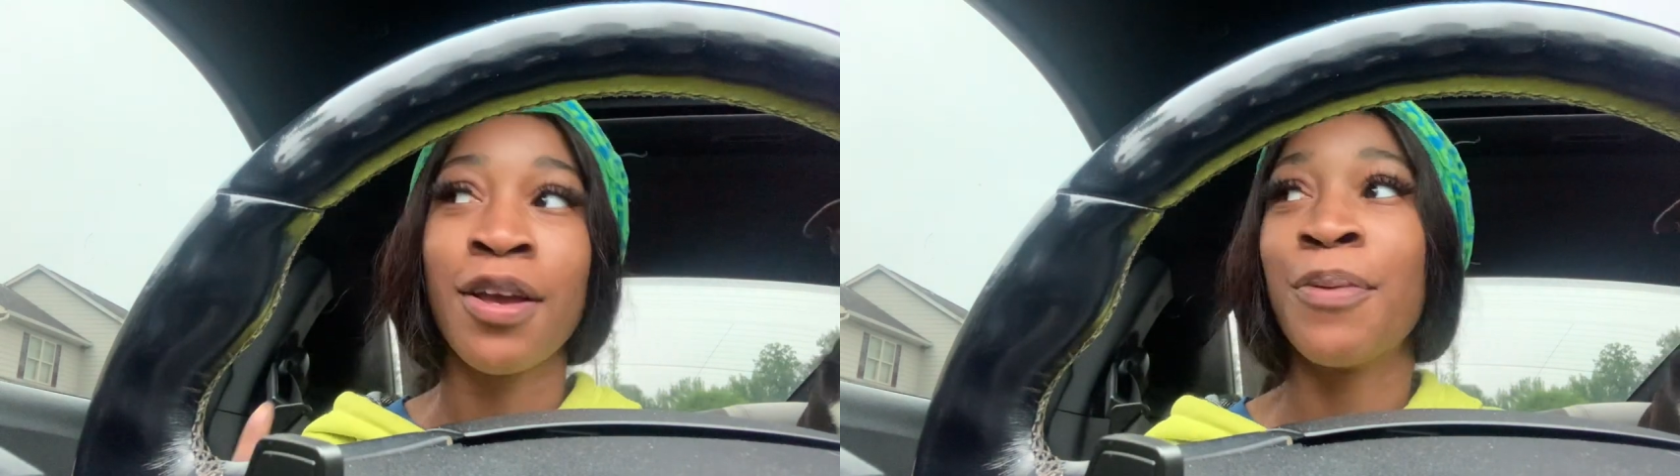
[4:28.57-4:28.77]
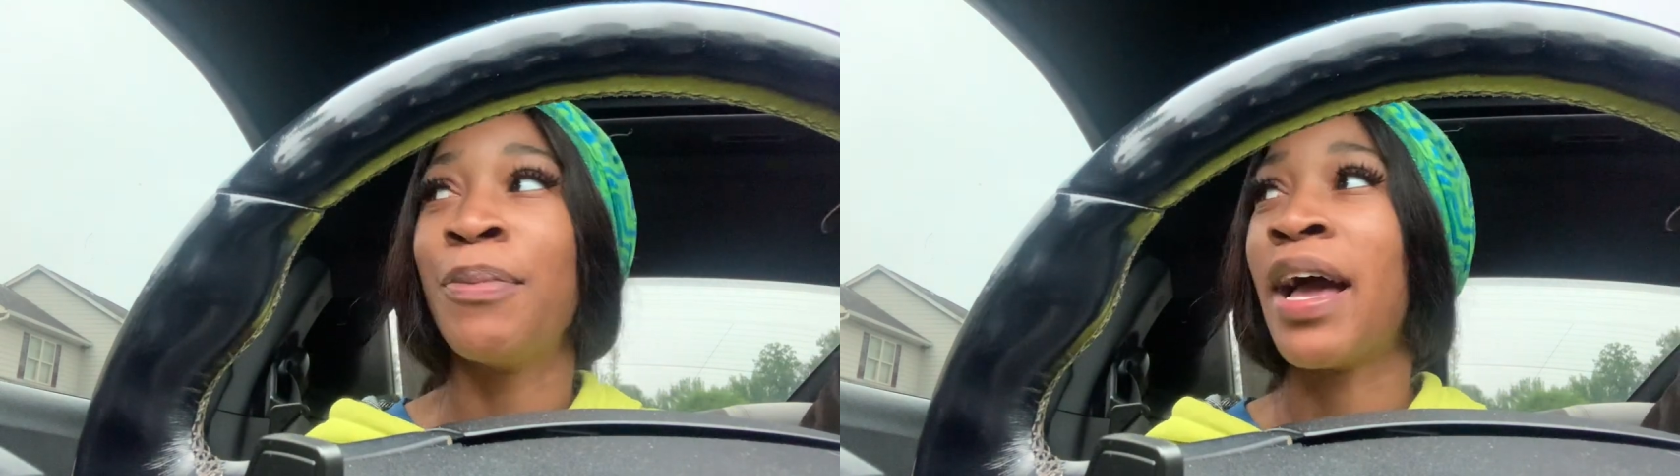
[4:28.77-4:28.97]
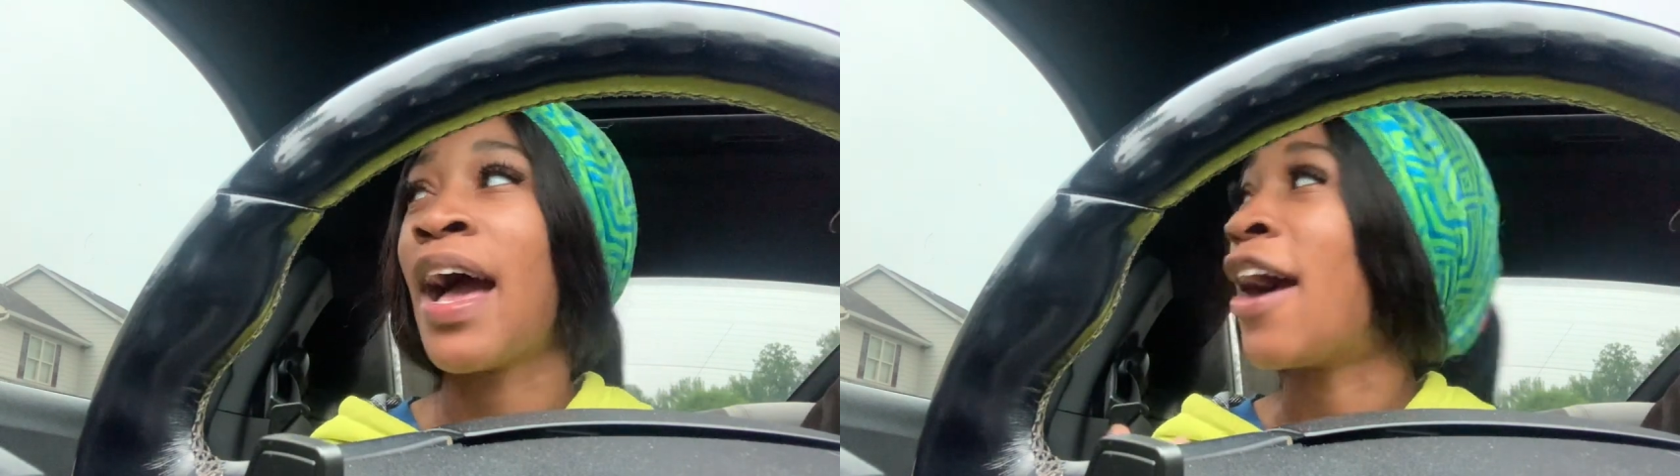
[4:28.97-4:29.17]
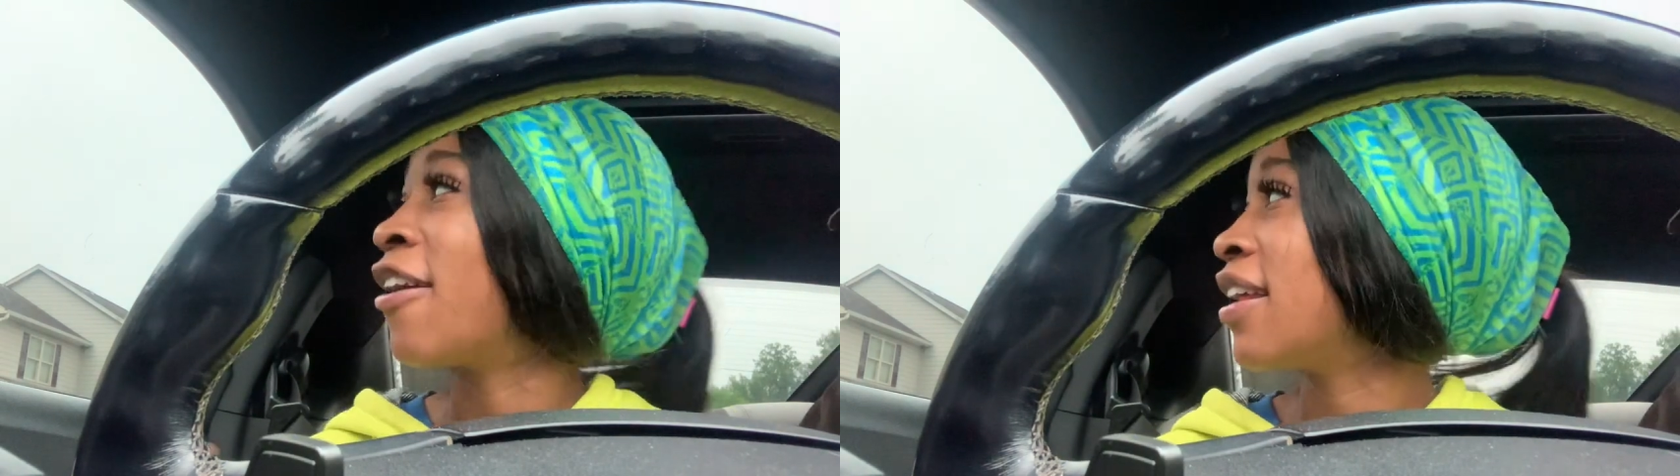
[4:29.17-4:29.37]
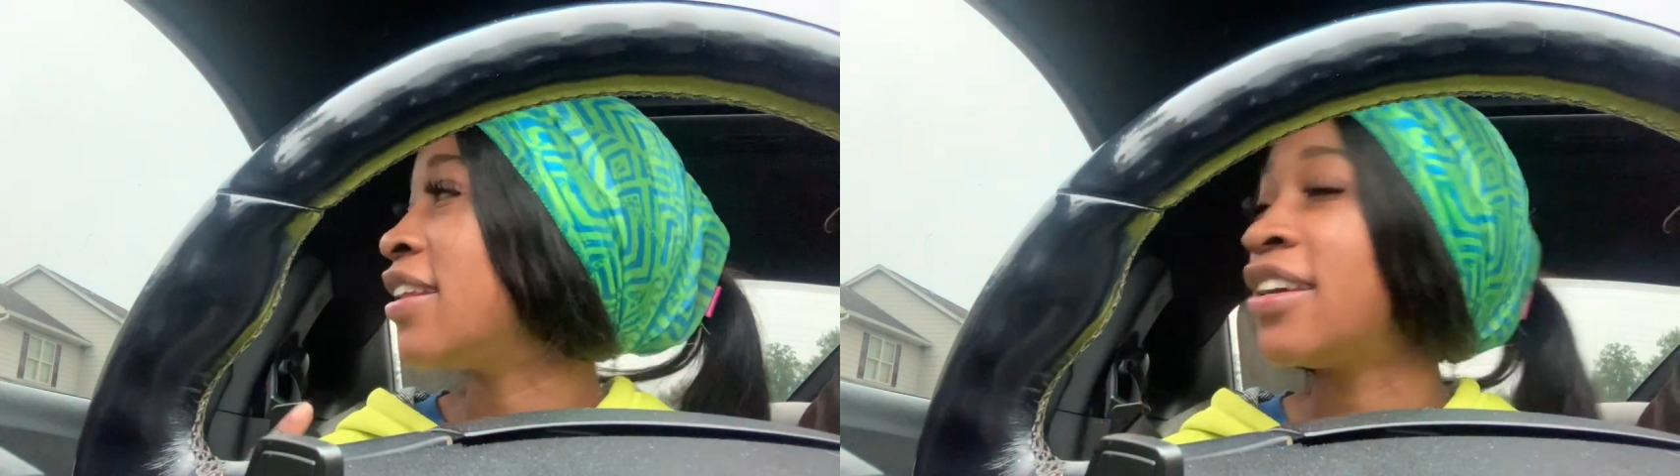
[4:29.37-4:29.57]
but i
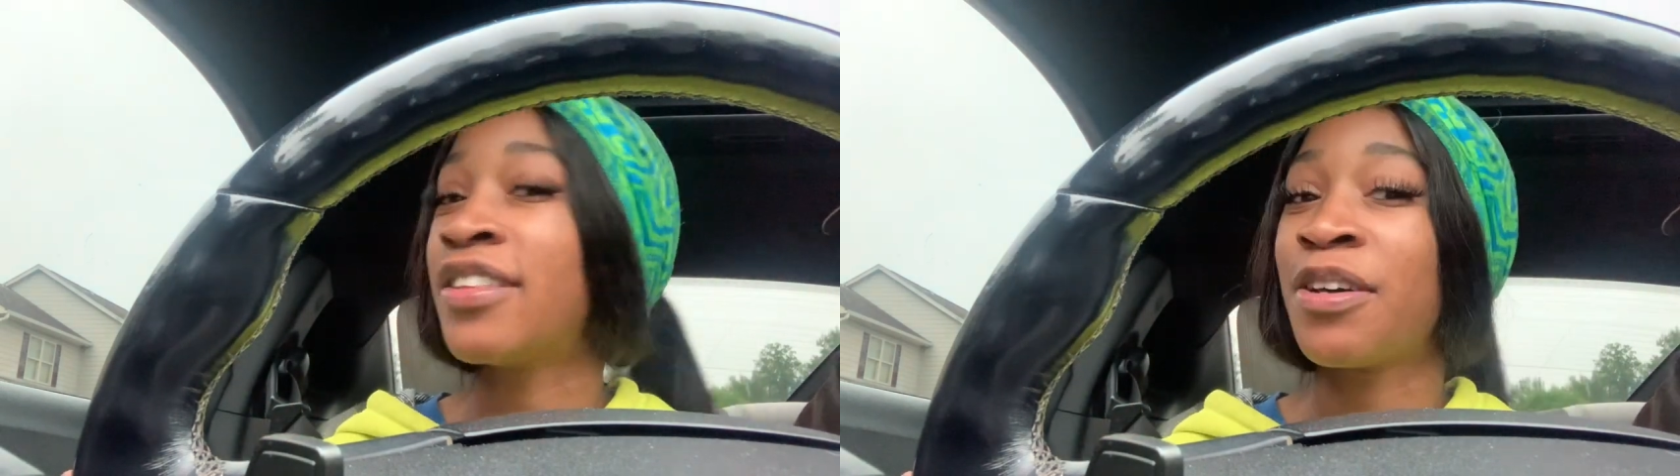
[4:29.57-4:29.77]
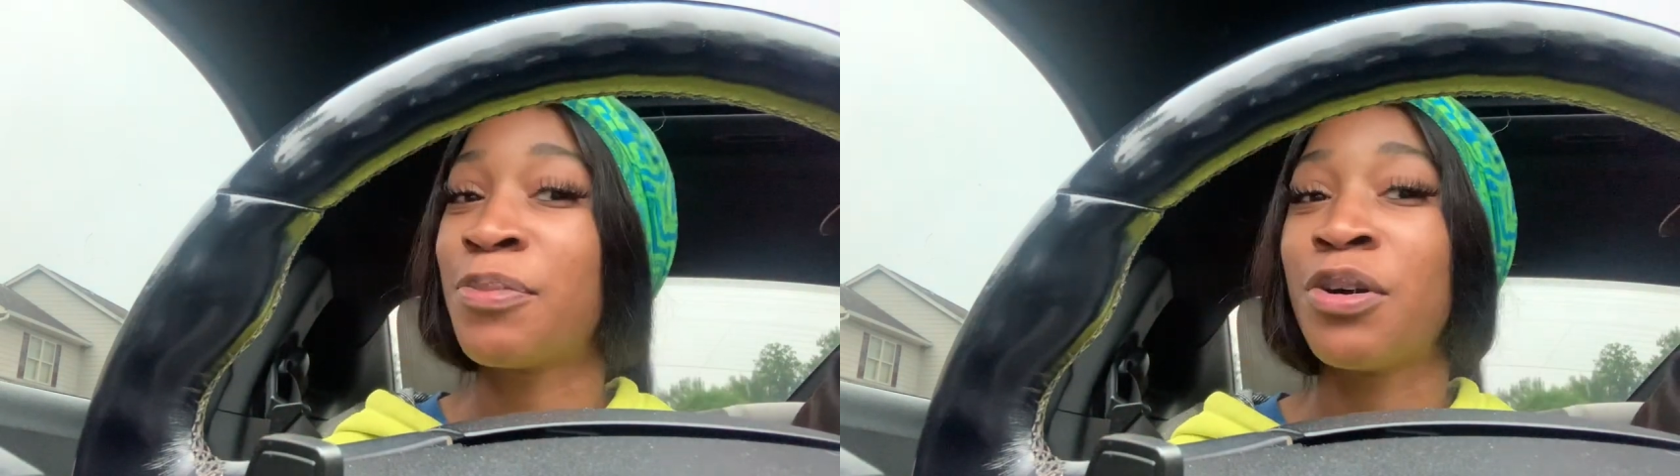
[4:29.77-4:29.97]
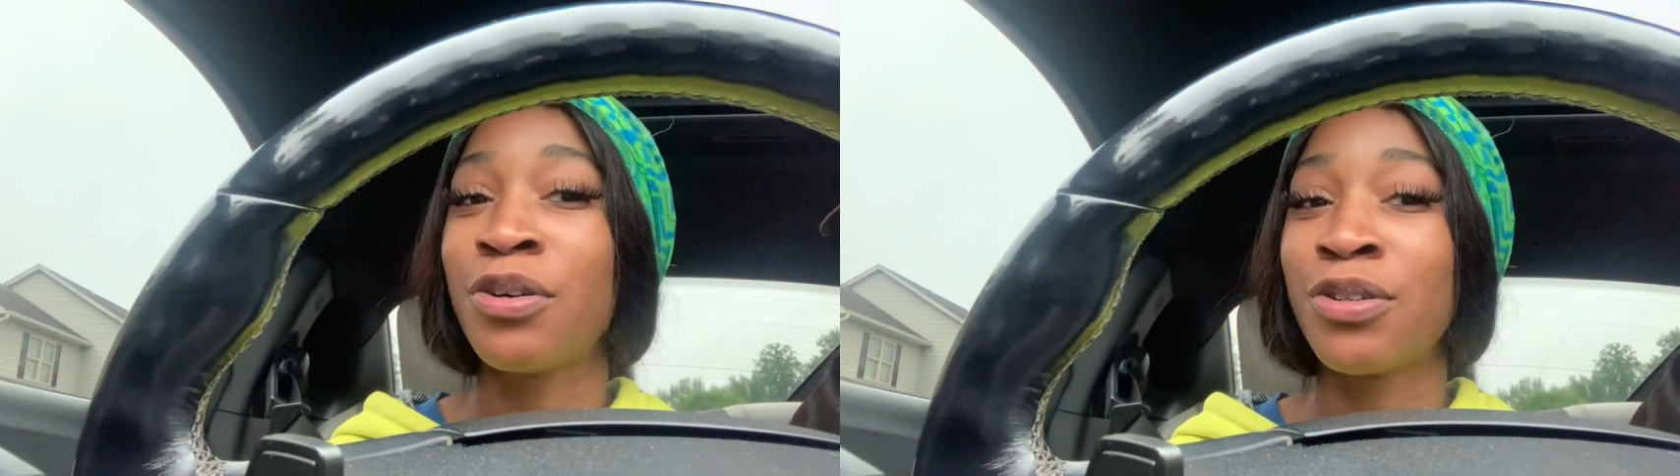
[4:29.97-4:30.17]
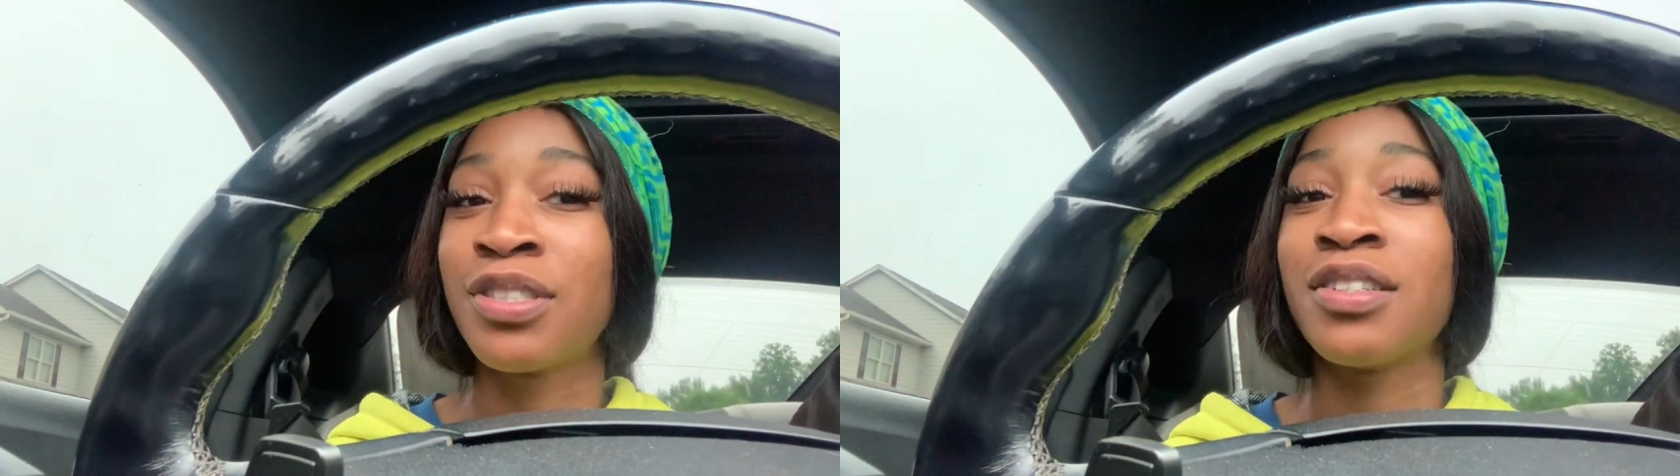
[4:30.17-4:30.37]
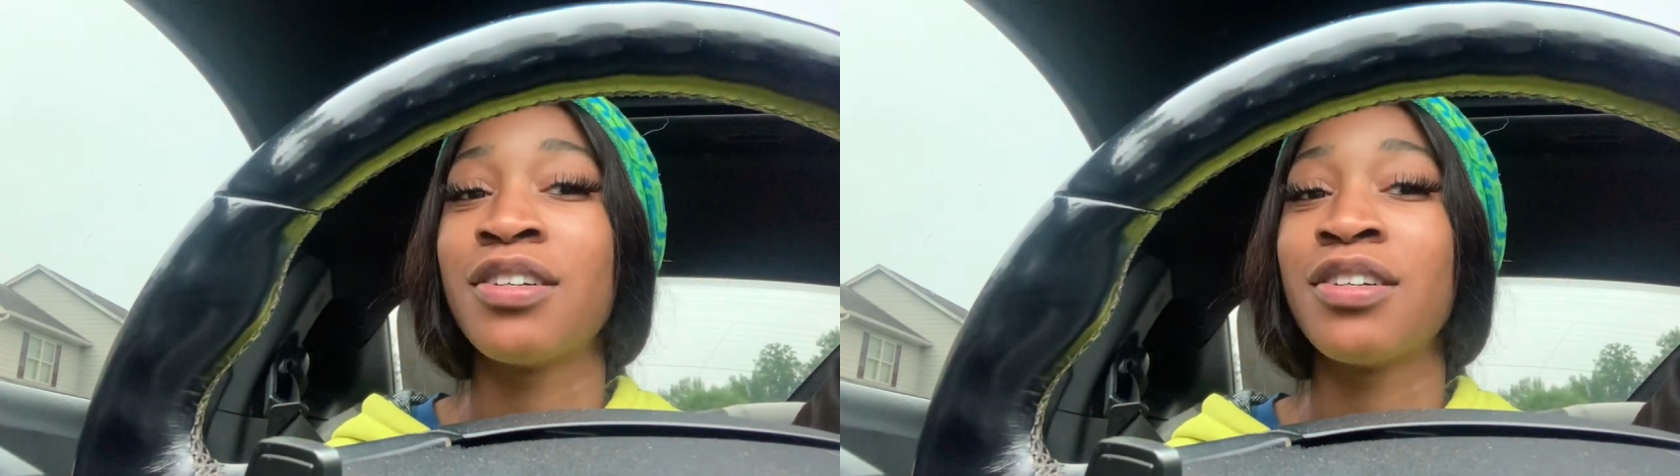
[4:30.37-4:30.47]
already did them holes